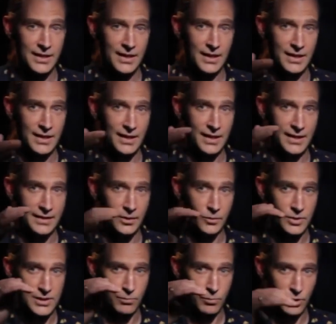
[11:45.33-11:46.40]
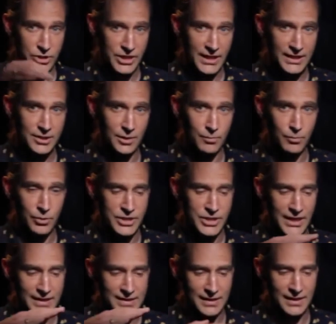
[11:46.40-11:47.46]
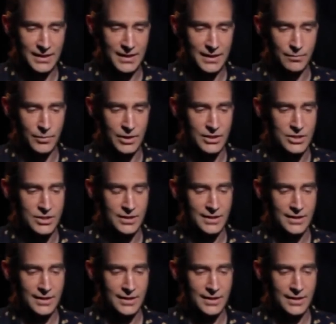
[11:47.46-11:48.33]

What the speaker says: and there was a projector projecting an image